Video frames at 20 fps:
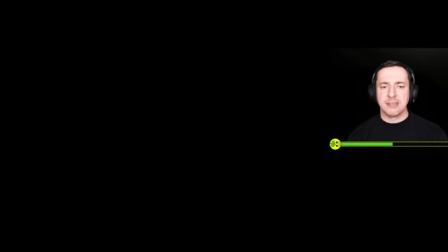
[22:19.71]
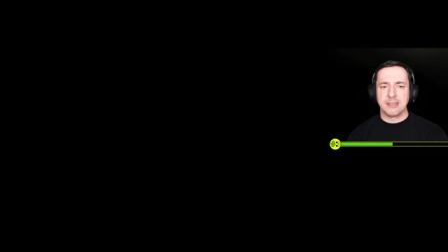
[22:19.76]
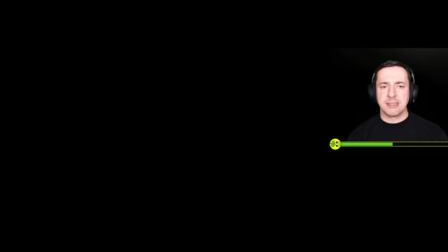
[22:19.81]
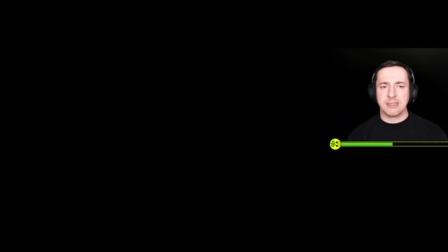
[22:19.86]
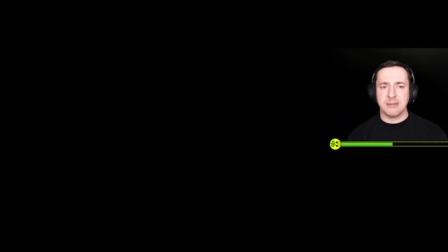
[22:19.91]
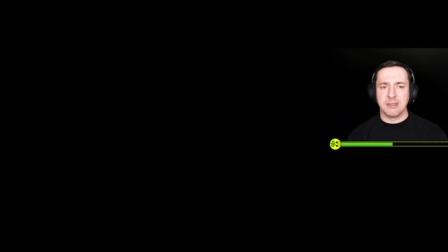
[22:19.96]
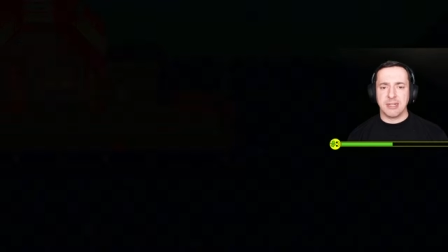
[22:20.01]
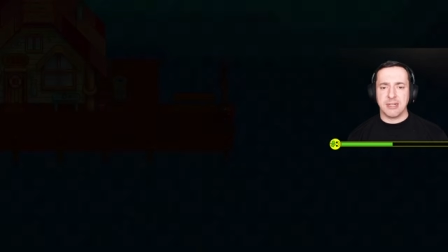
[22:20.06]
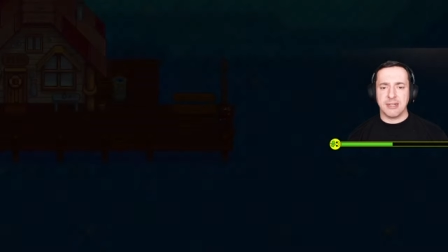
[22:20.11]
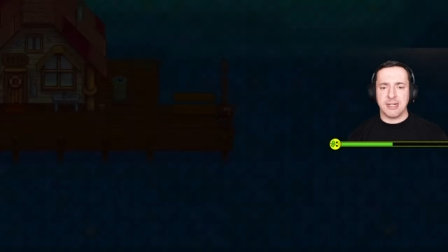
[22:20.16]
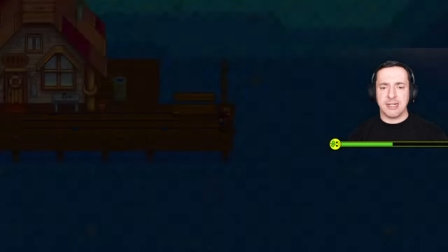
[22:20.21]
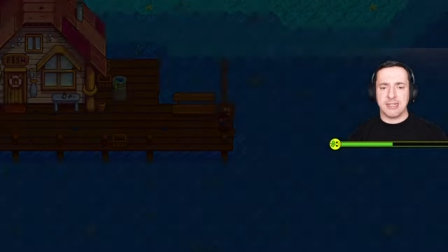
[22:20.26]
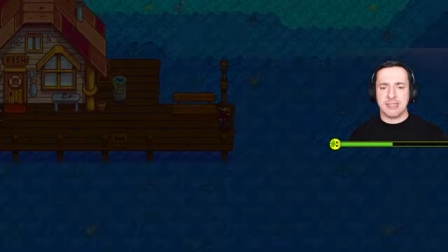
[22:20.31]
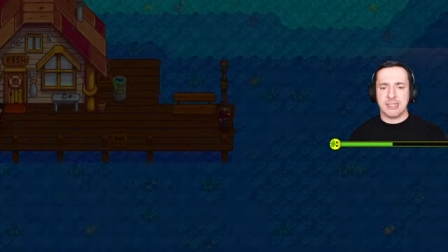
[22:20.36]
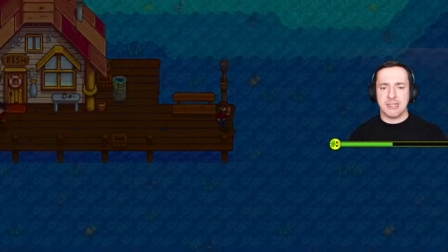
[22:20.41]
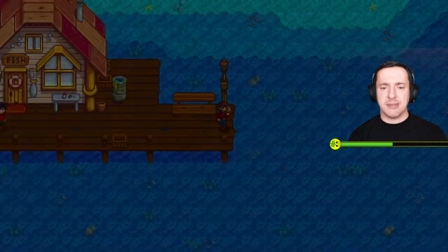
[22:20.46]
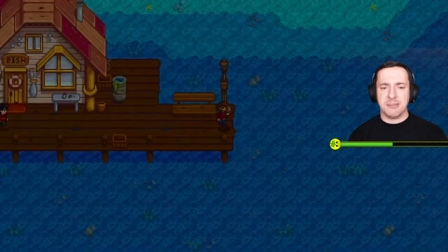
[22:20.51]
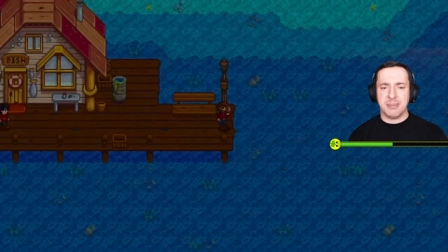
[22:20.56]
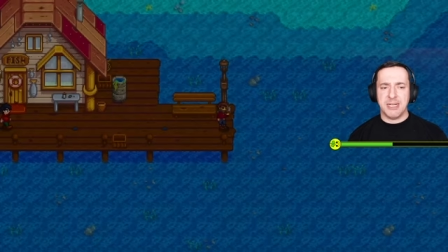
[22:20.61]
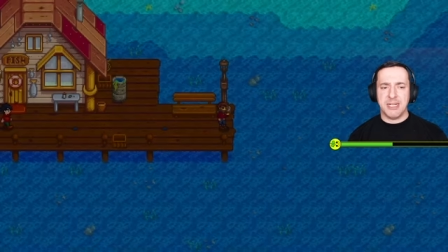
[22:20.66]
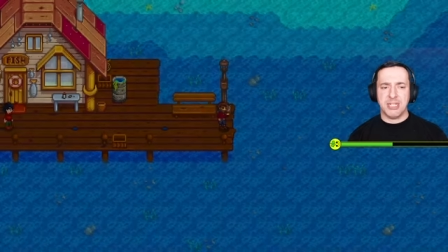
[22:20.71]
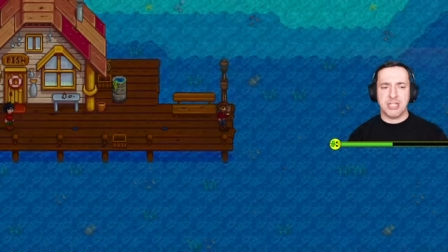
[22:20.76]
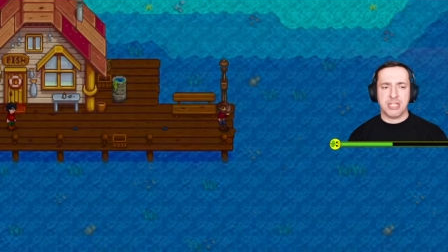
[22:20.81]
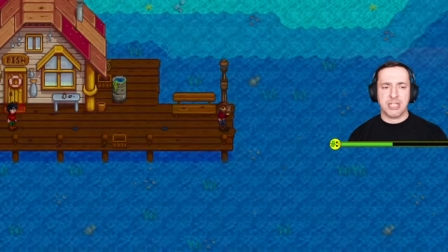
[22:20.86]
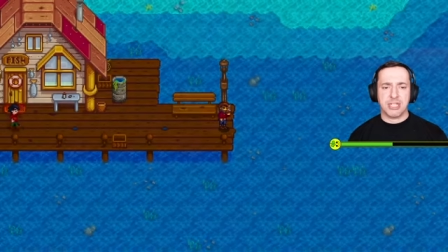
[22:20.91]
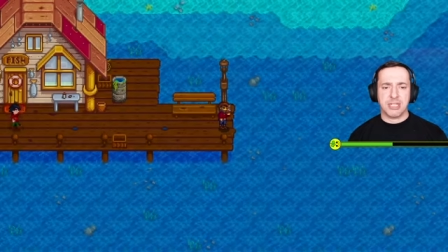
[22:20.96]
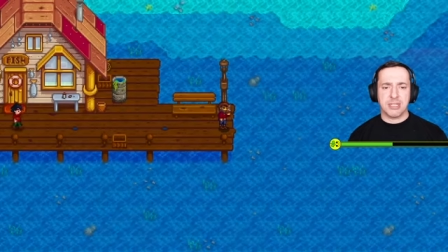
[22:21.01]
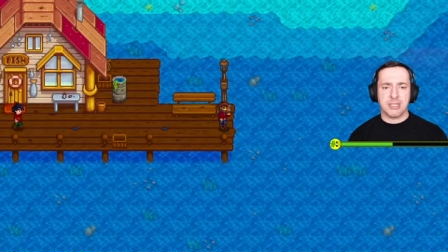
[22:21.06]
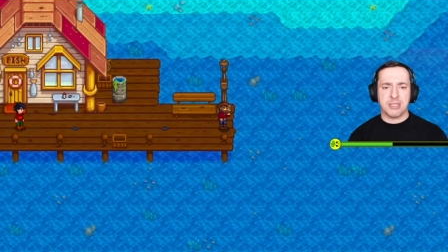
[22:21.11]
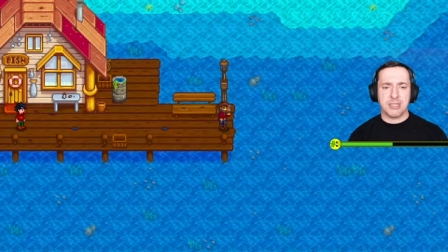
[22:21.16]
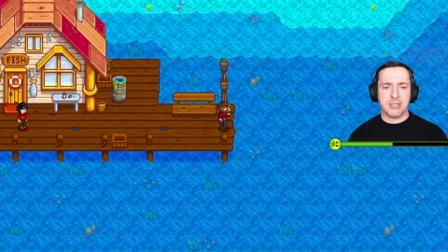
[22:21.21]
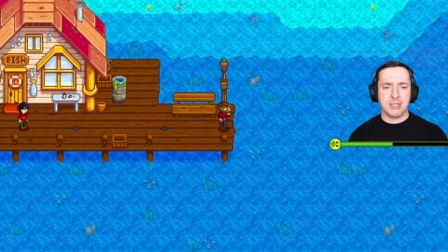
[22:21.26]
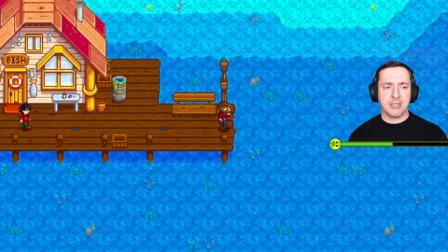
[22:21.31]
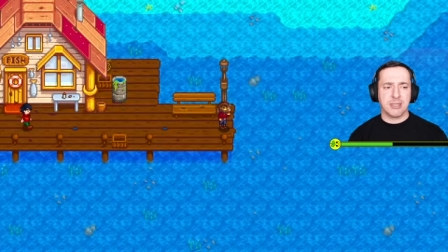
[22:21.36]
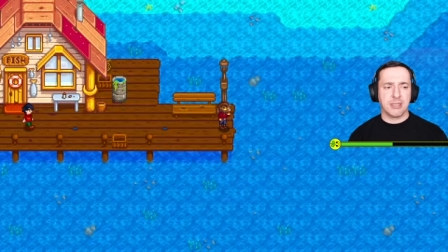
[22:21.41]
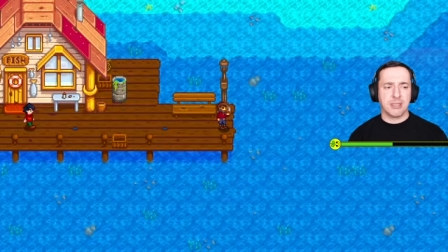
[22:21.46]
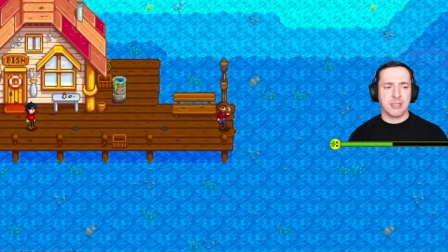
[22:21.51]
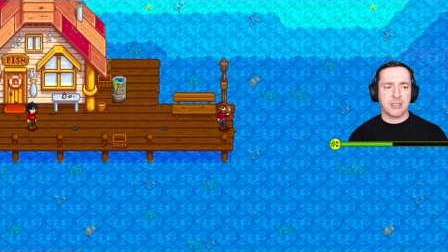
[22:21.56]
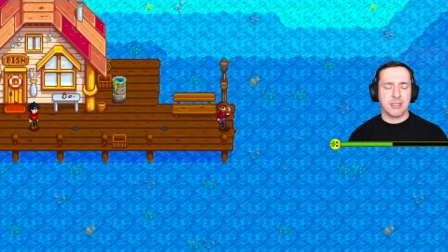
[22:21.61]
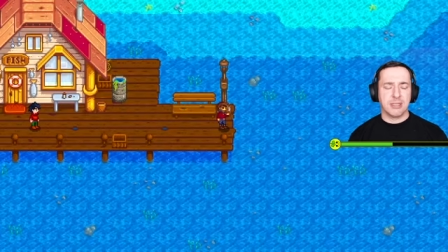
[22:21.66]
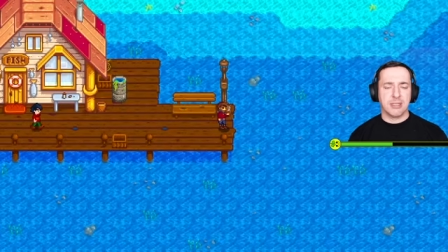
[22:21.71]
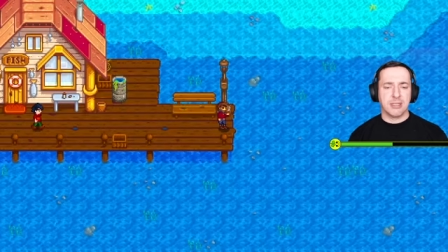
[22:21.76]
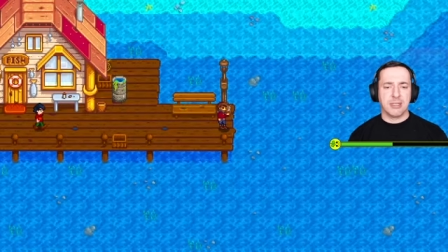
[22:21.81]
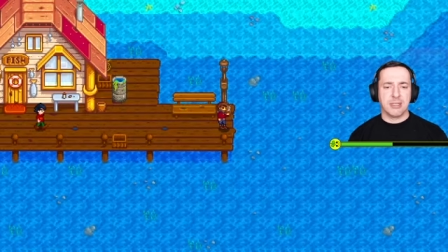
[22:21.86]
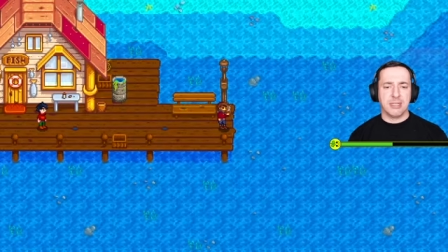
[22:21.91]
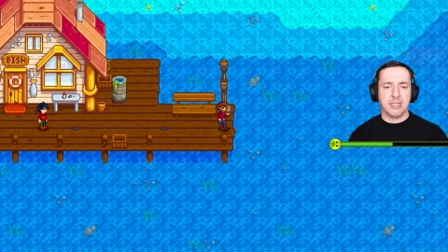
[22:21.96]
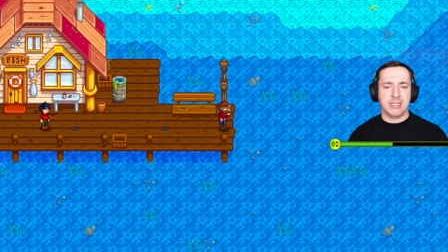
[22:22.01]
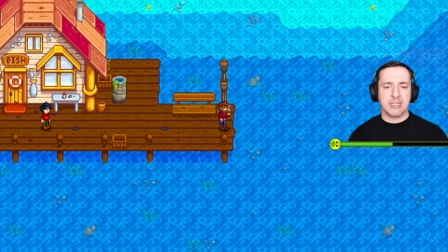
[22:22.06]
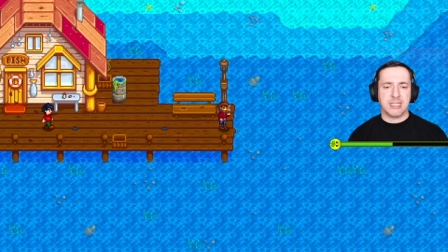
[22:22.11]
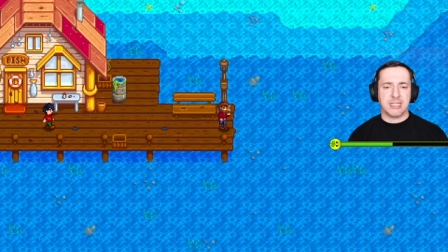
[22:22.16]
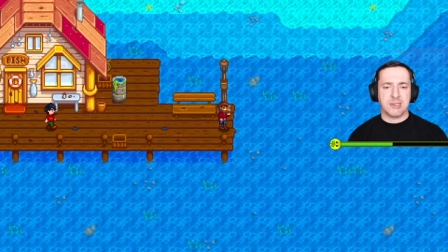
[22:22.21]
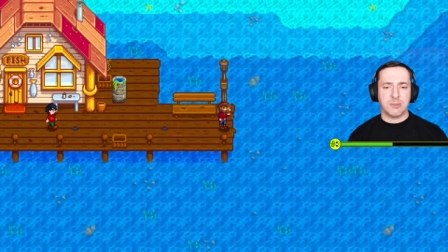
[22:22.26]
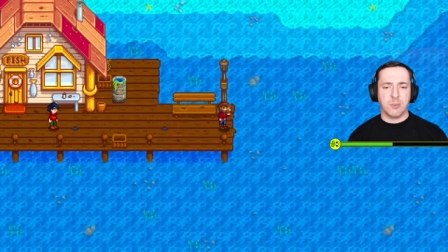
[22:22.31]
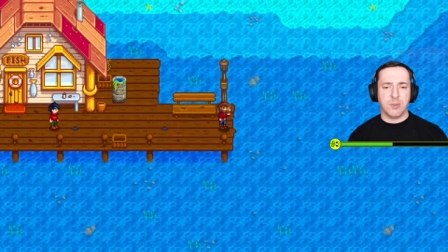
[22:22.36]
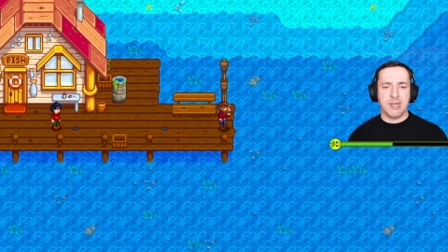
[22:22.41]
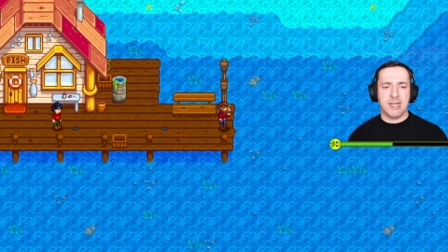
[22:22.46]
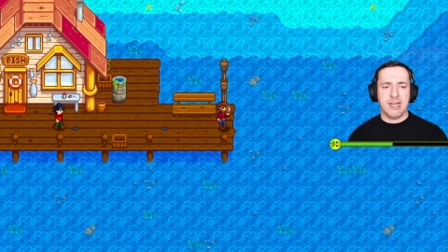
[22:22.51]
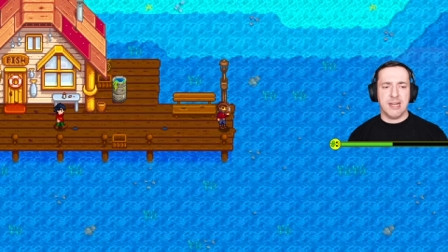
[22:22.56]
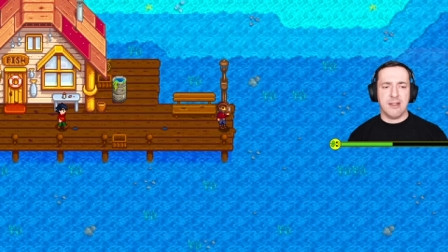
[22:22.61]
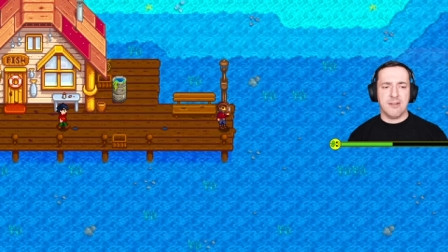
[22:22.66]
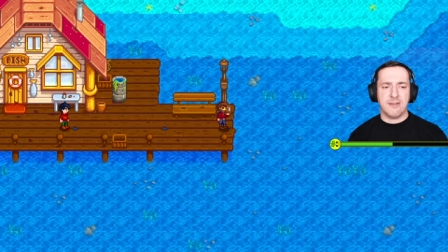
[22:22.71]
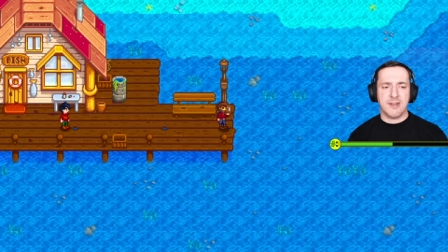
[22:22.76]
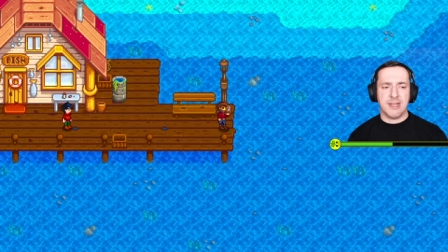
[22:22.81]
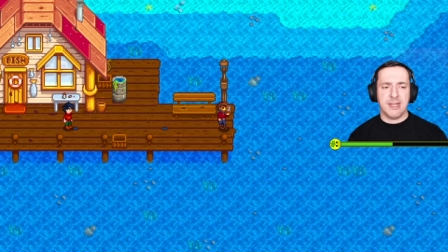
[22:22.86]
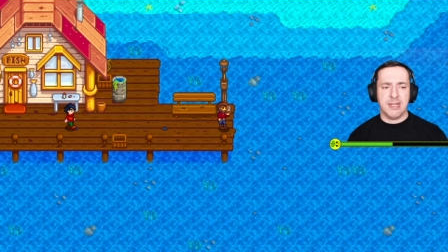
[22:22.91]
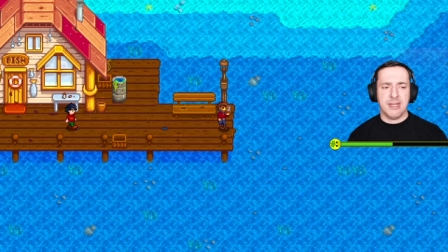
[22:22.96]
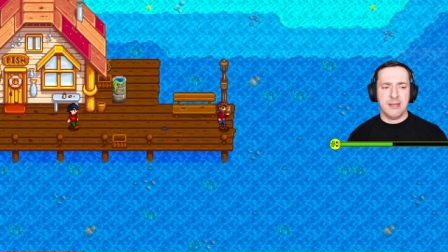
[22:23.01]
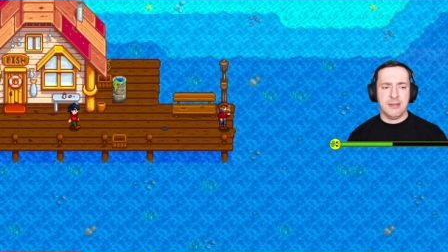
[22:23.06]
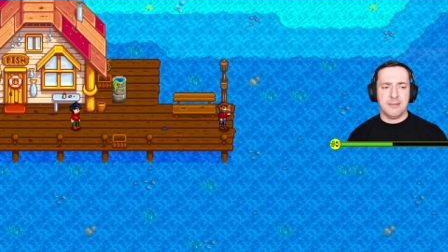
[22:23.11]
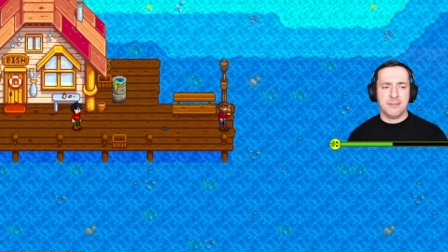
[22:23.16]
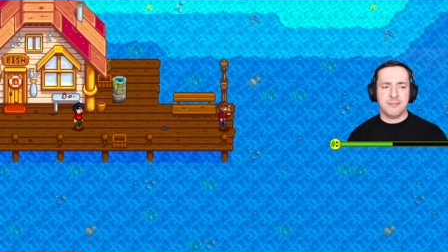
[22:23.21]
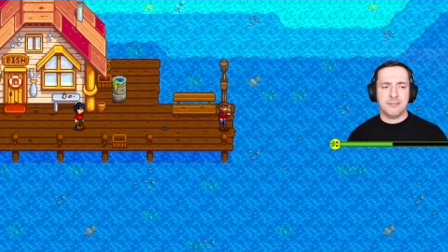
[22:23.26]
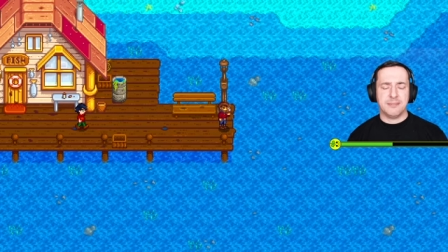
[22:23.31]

So we'll go down to the beach. This is Willie over here